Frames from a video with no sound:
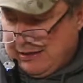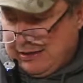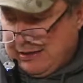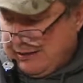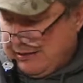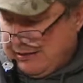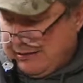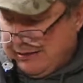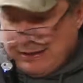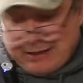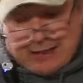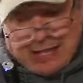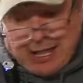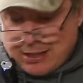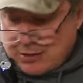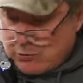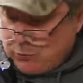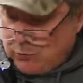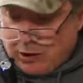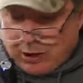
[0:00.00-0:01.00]
It
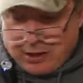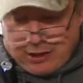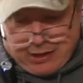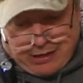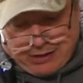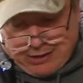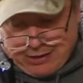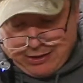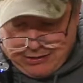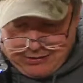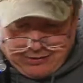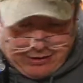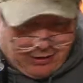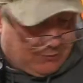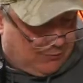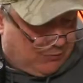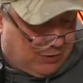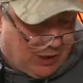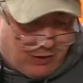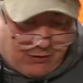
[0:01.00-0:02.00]
does work. You
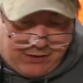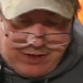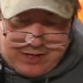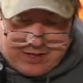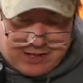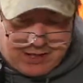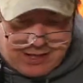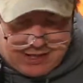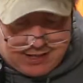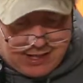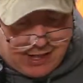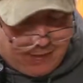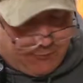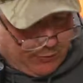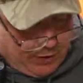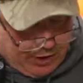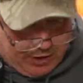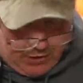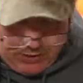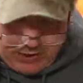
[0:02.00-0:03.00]
can blow these things up.
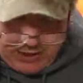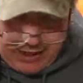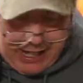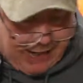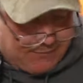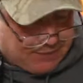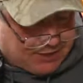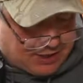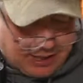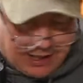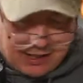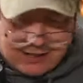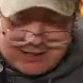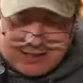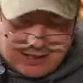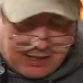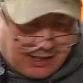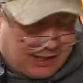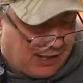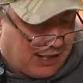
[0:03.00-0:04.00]
We use cape snakes
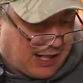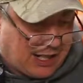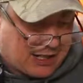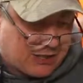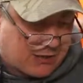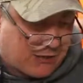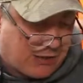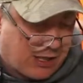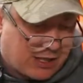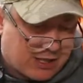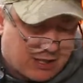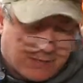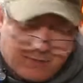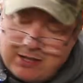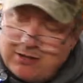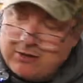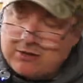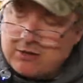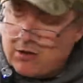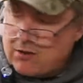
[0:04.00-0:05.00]
to get an extra inch. I
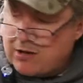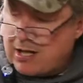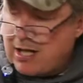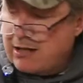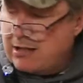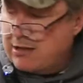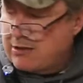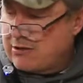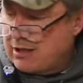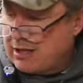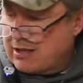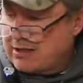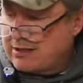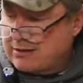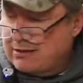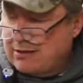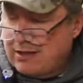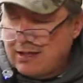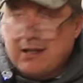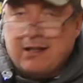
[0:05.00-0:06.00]
mean, there's all kind of tricks,
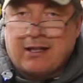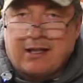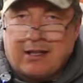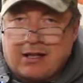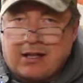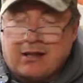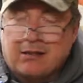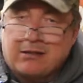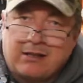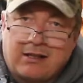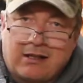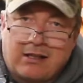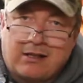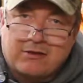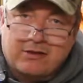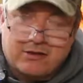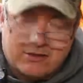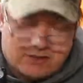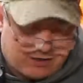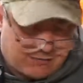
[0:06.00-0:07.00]
and I'll
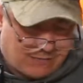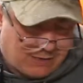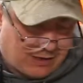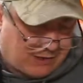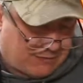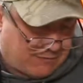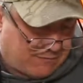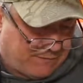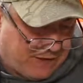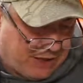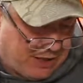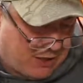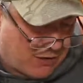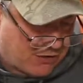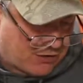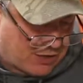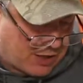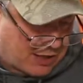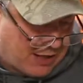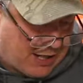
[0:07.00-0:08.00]
do some
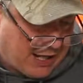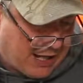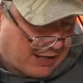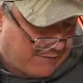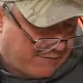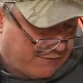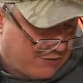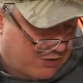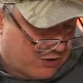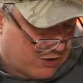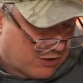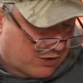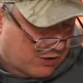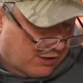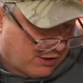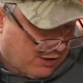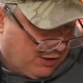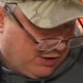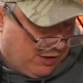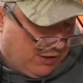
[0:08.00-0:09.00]
videos on that in the future.
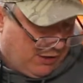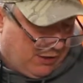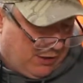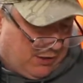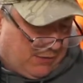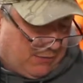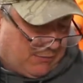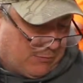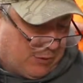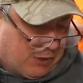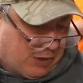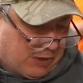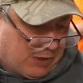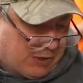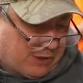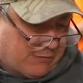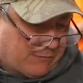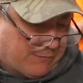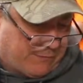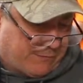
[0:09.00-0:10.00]

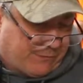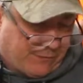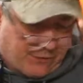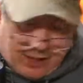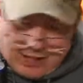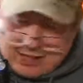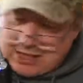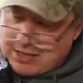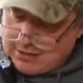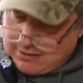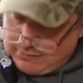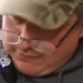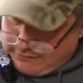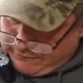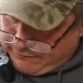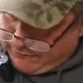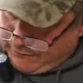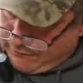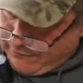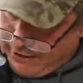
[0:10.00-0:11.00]
But for this,
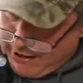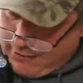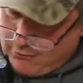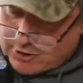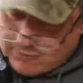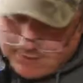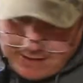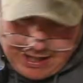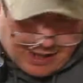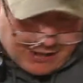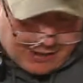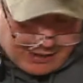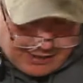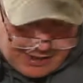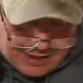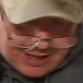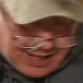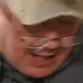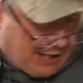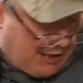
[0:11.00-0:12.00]
if I was mounting
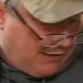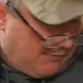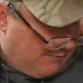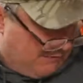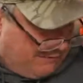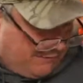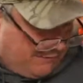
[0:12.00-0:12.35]
this head